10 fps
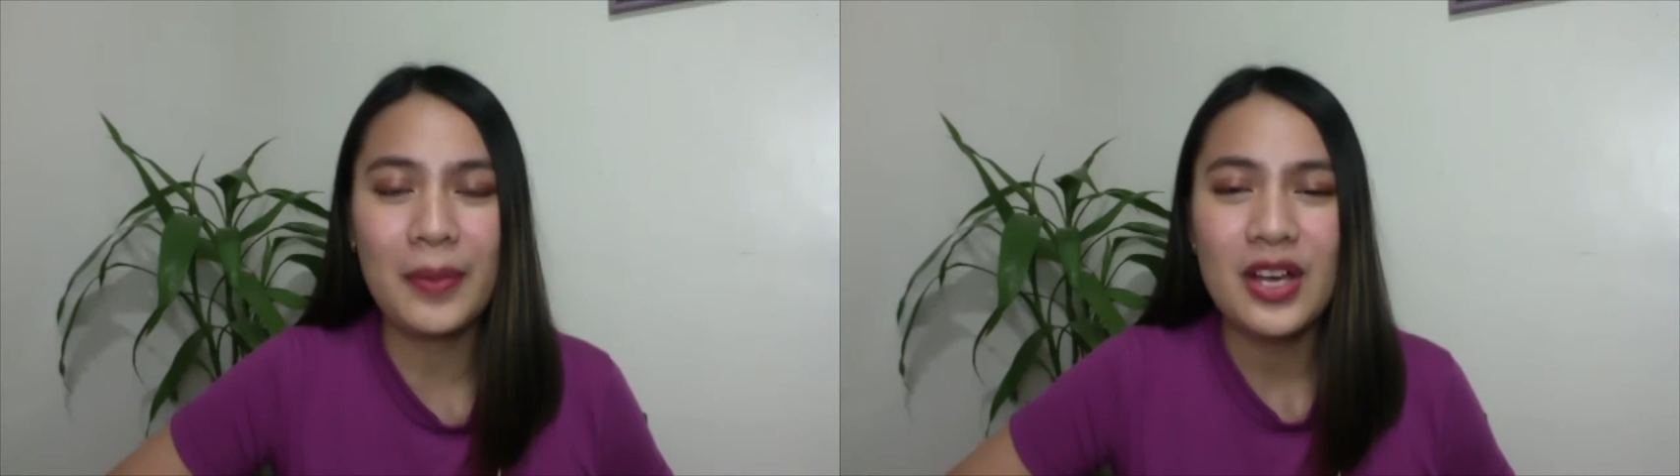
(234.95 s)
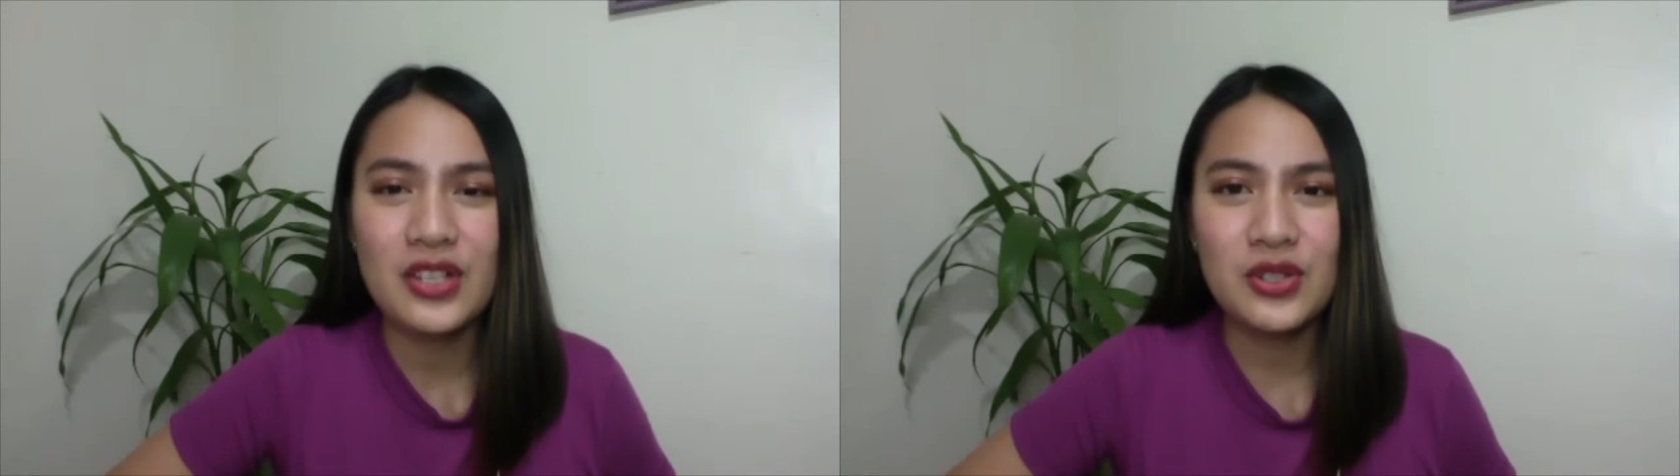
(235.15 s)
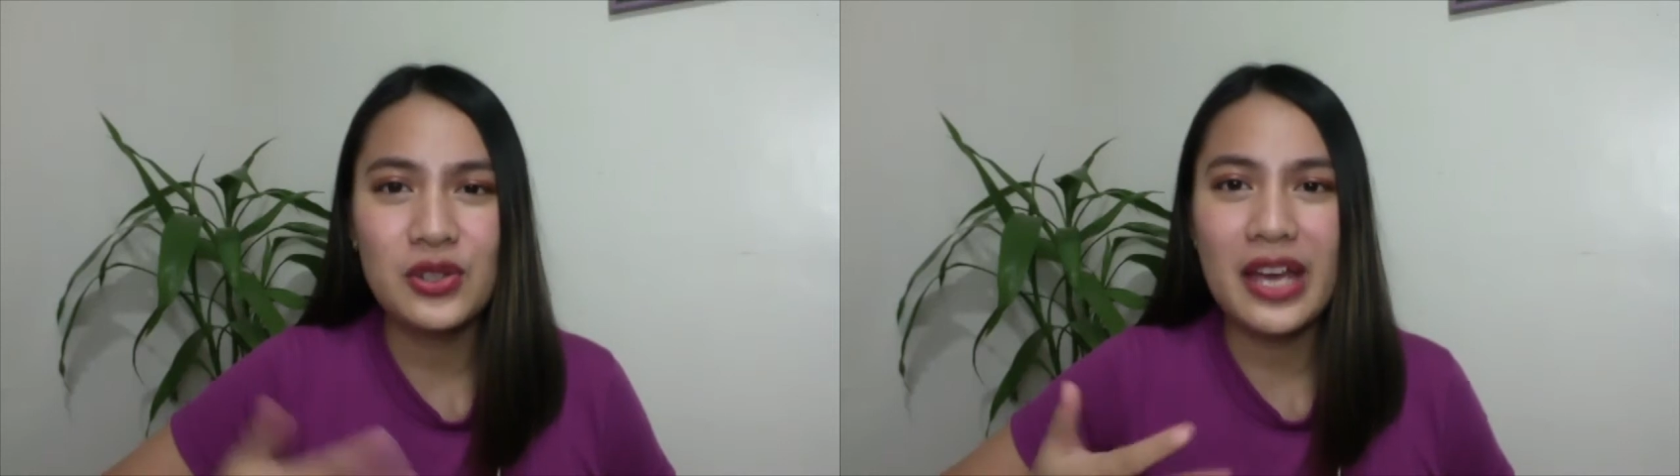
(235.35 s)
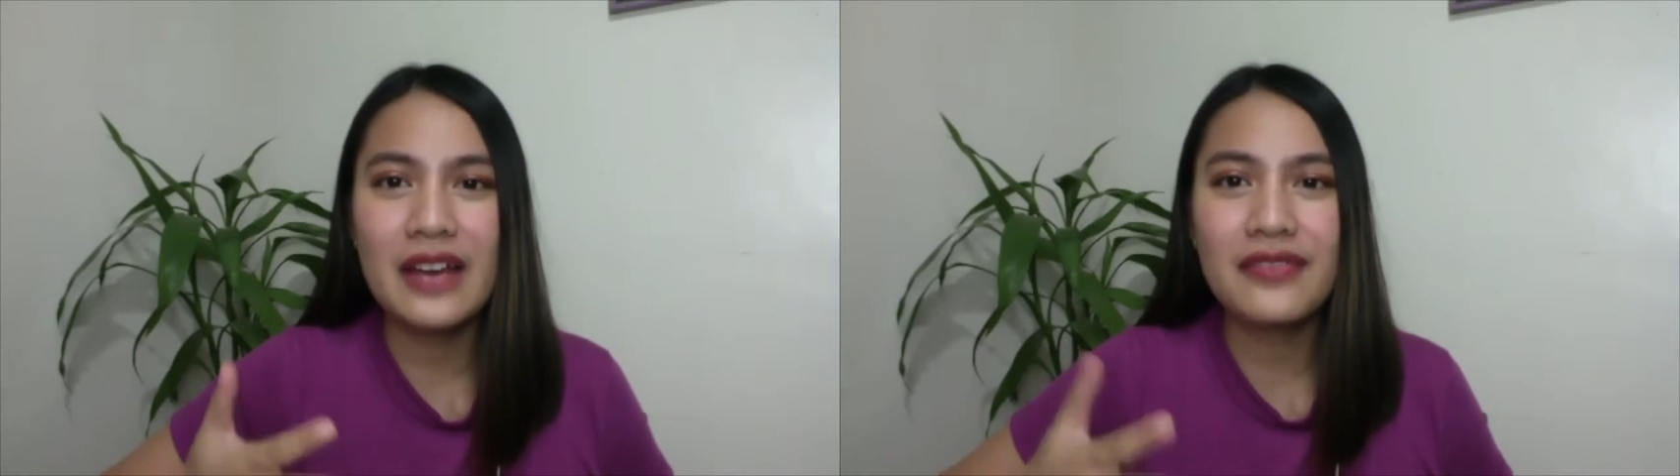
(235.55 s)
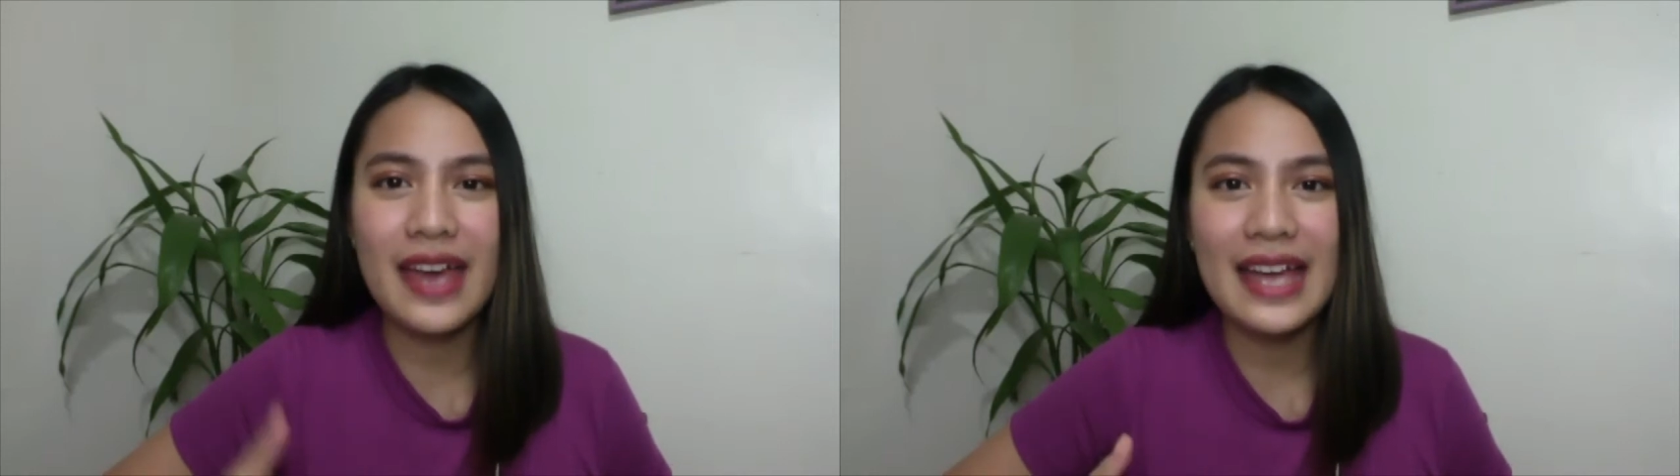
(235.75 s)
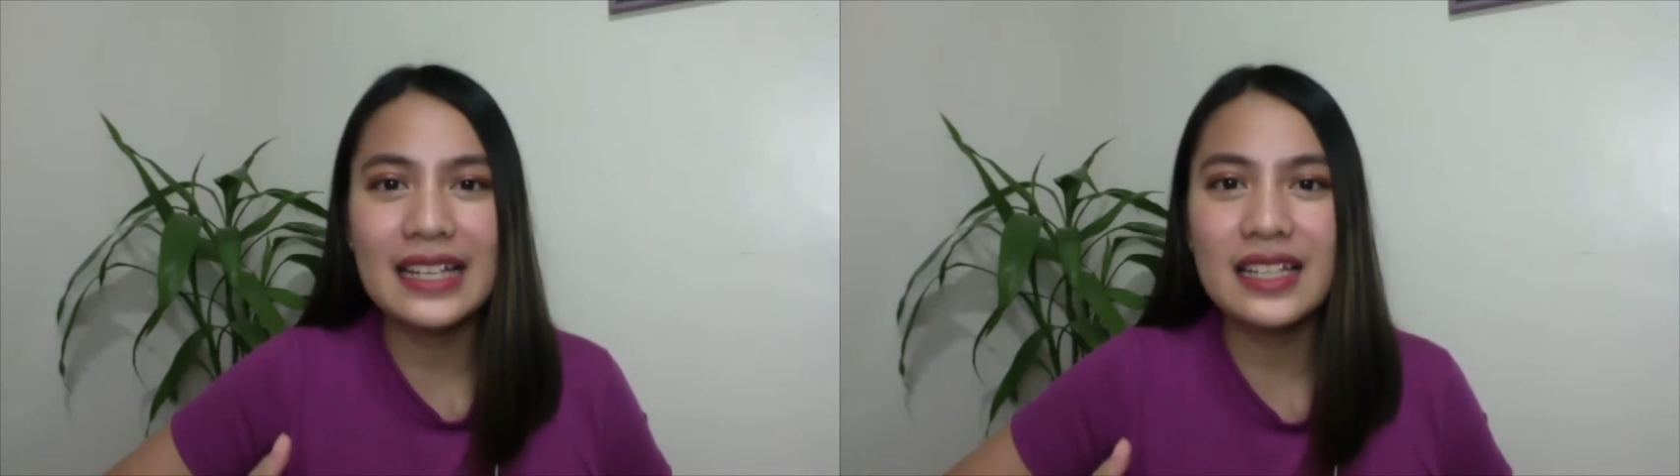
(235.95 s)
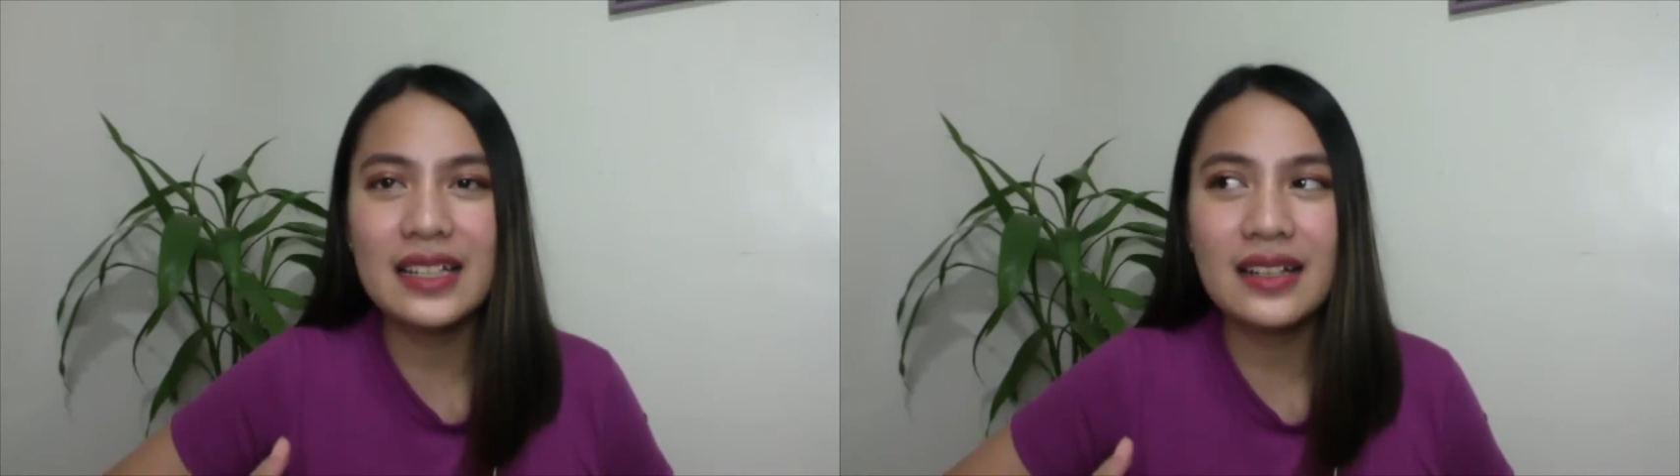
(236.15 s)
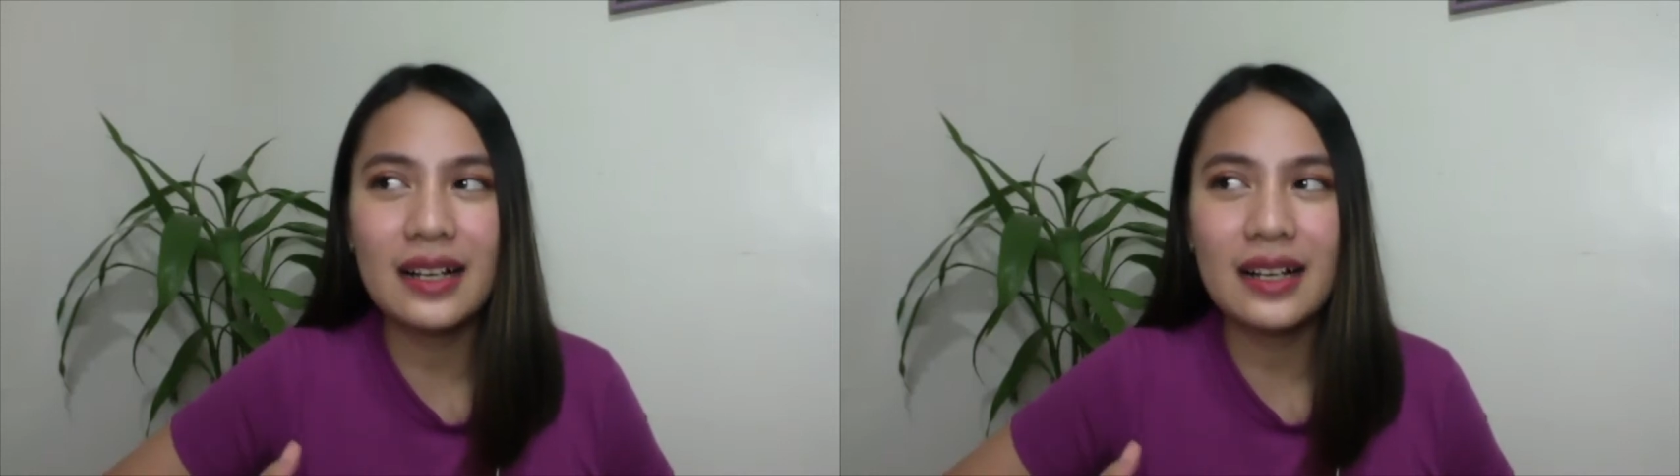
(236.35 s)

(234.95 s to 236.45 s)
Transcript: So do you have any